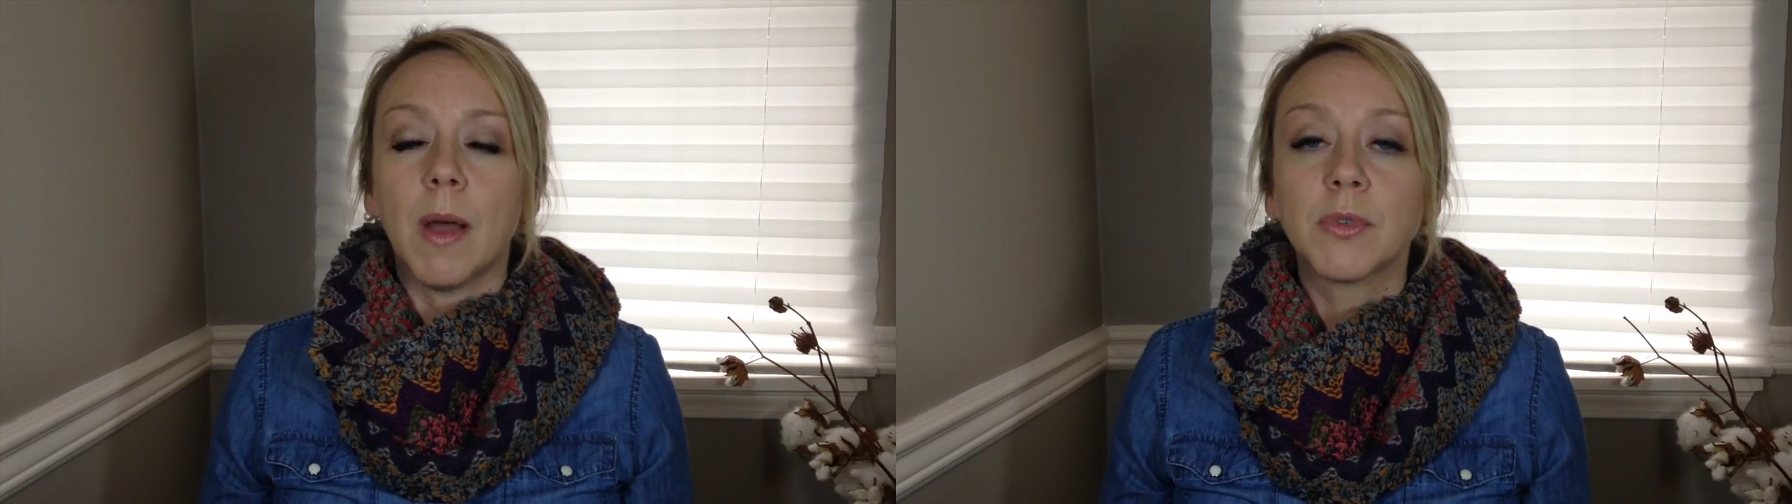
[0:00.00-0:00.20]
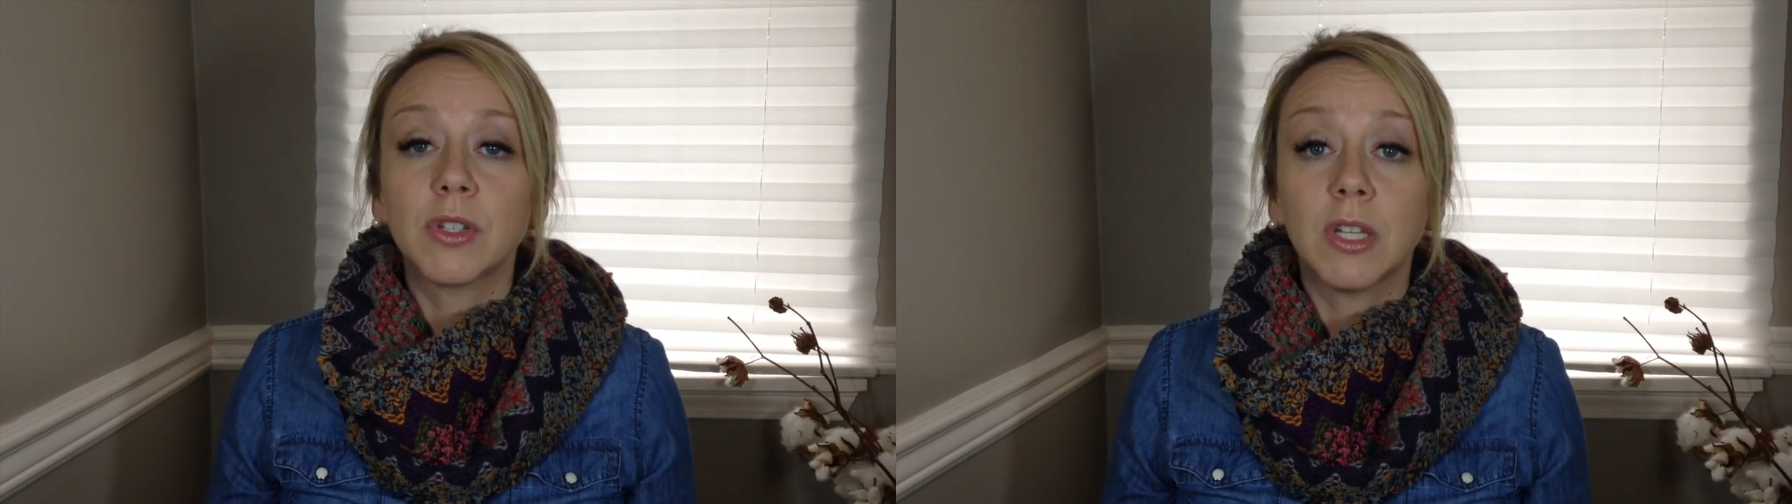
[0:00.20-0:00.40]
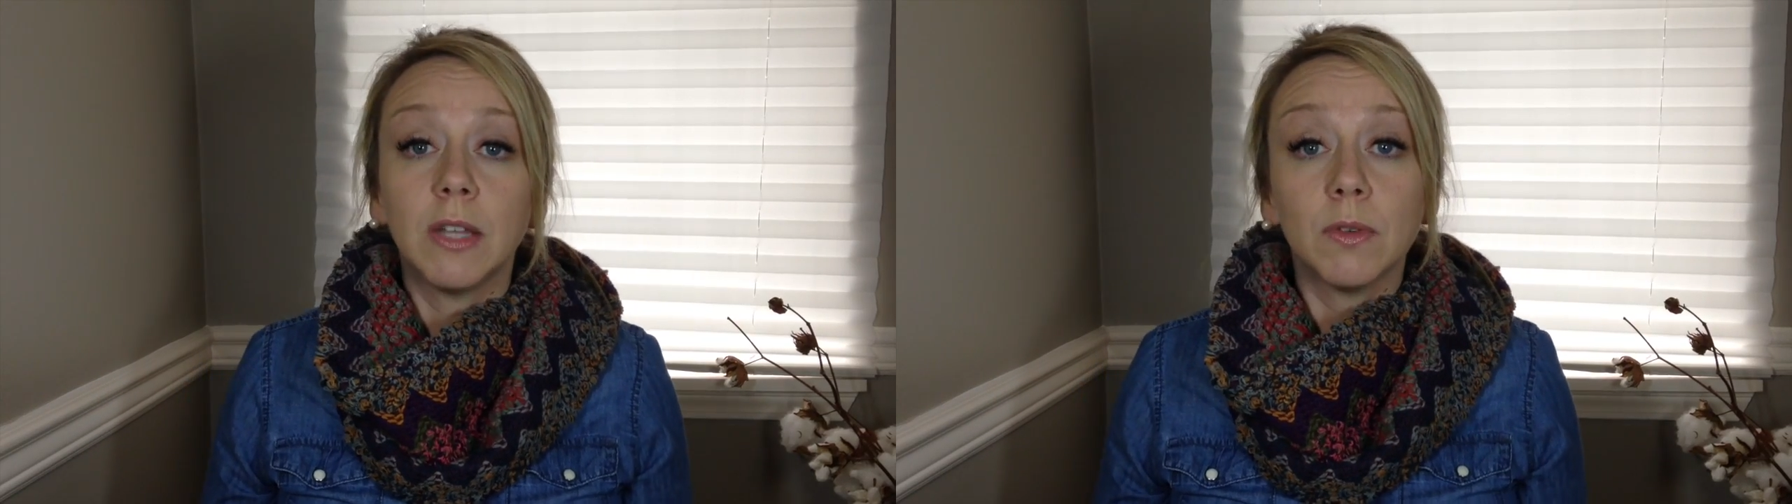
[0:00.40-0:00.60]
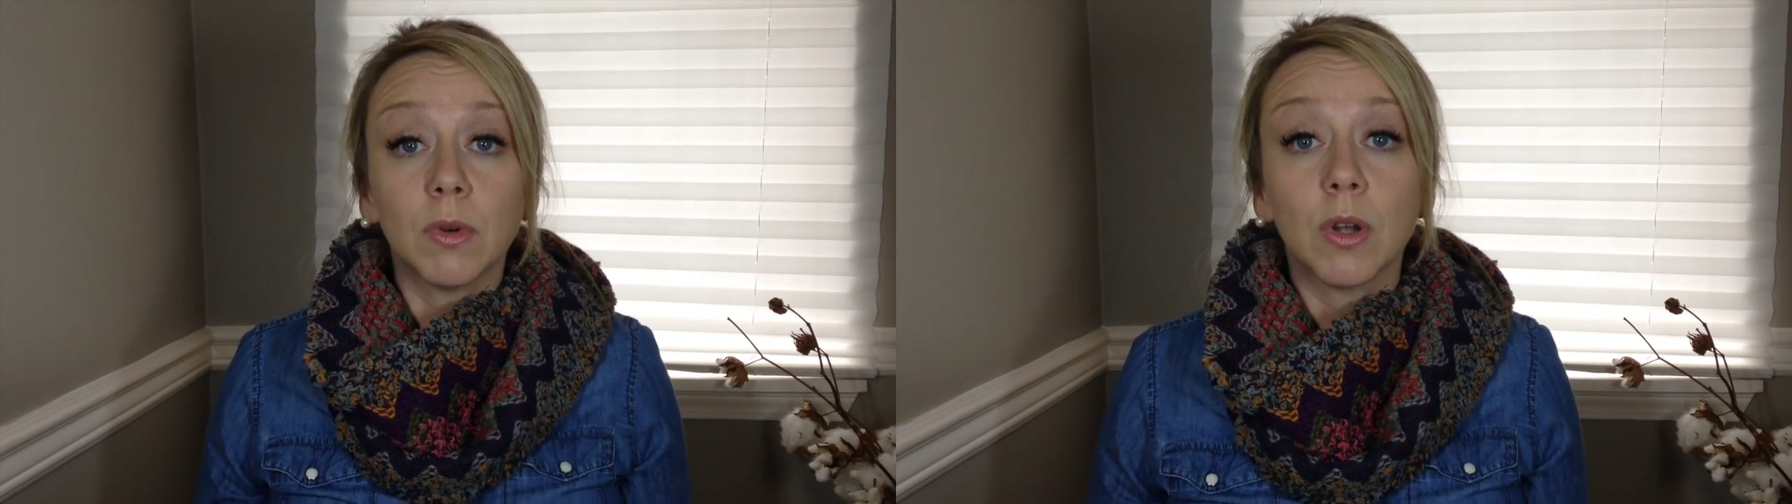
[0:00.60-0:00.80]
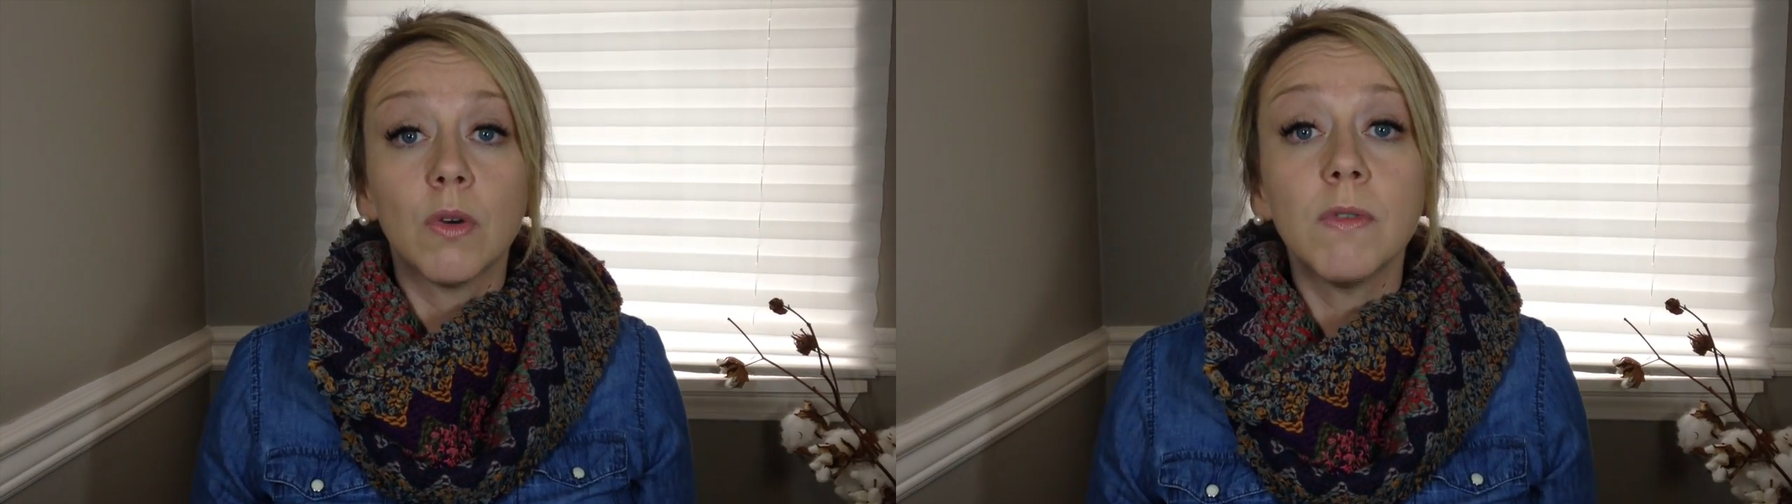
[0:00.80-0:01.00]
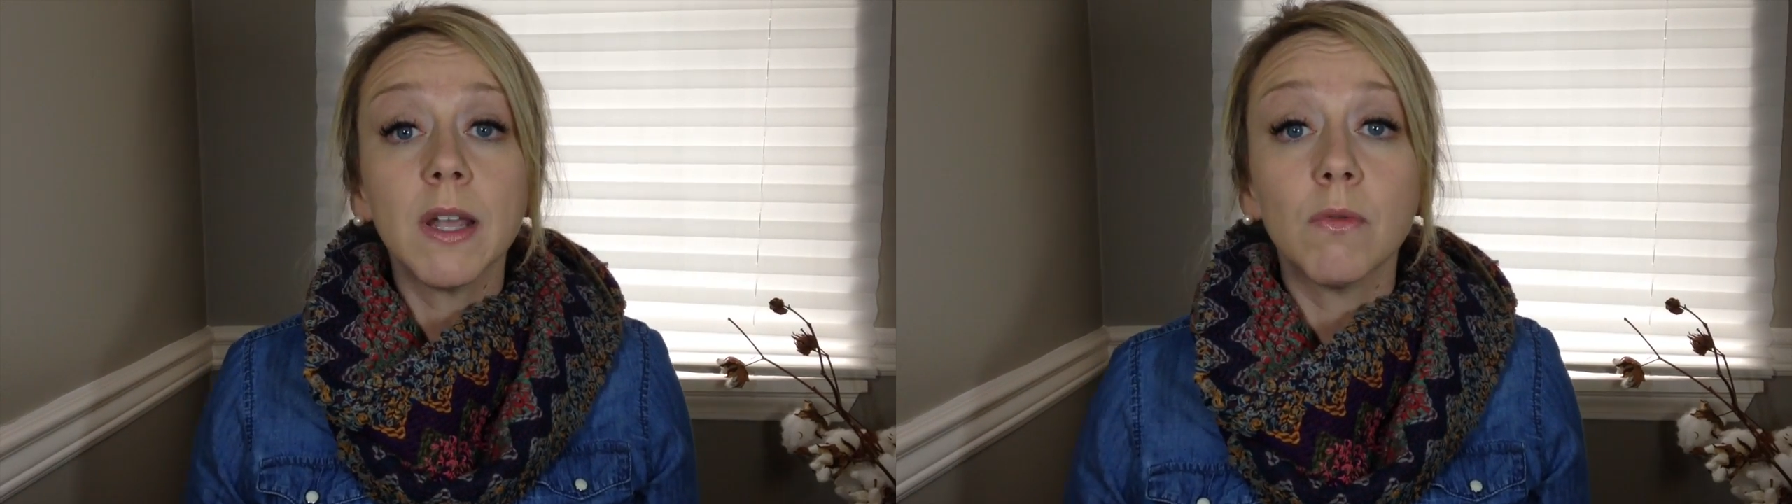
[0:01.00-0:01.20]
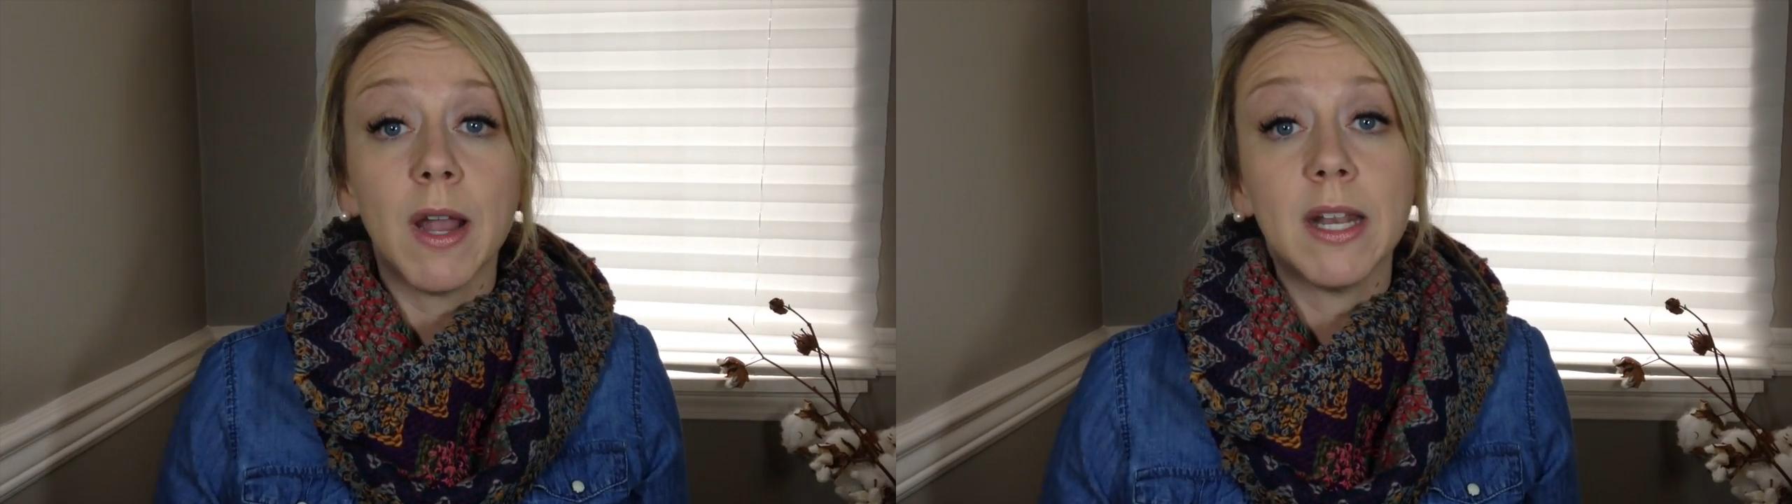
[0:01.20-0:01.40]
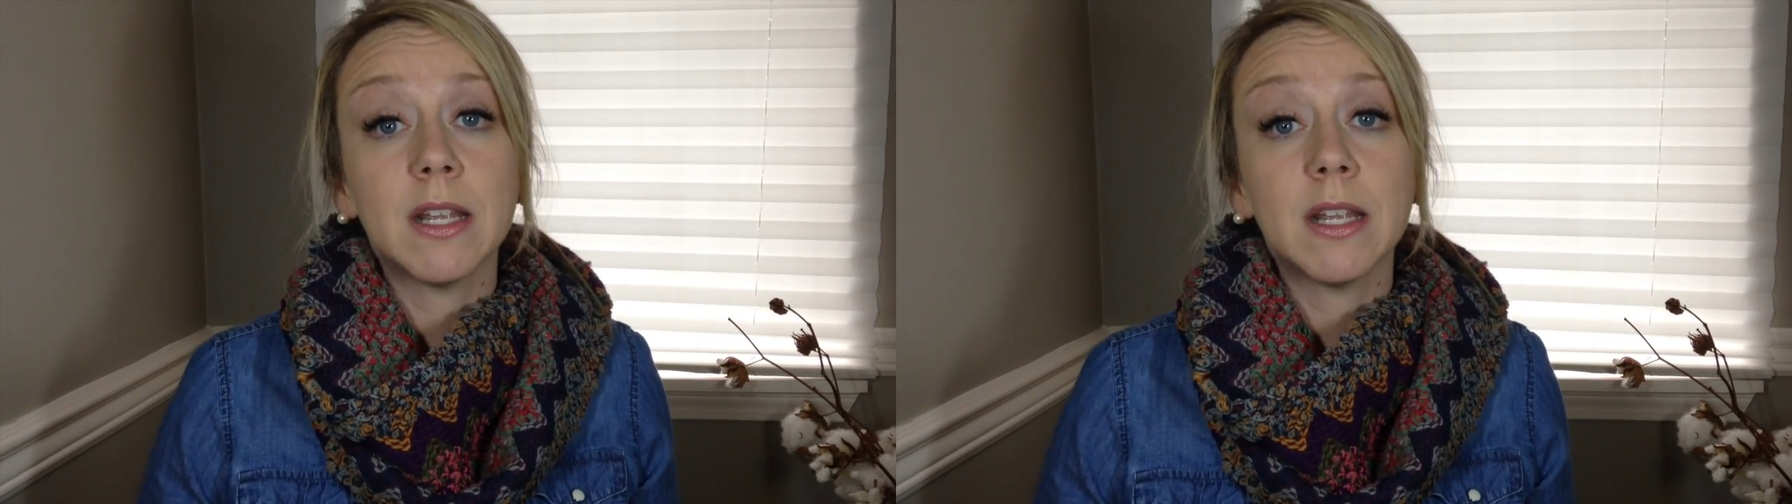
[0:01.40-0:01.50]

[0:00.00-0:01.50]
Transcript: I'm just going to give you a quick way